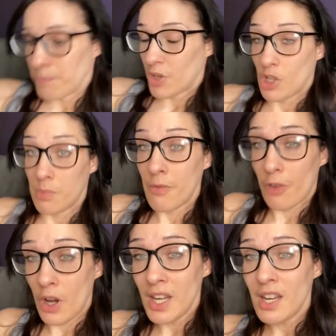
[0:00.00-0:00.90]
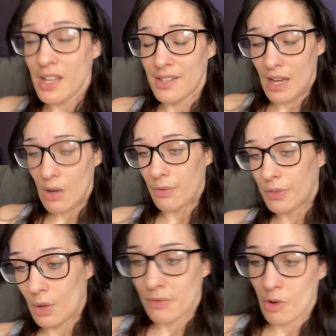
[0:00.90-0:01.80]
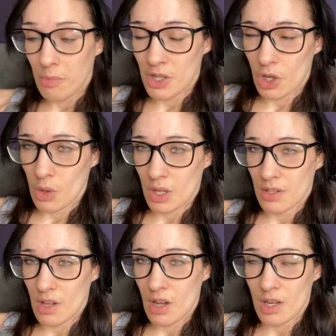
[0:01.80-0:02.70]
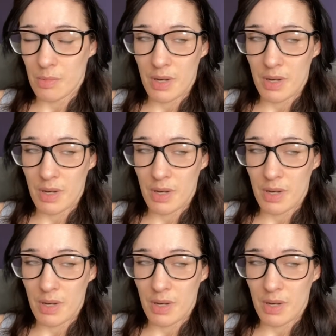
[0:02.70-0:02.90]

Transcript: She's been fine in herself, so I've not been too concerned.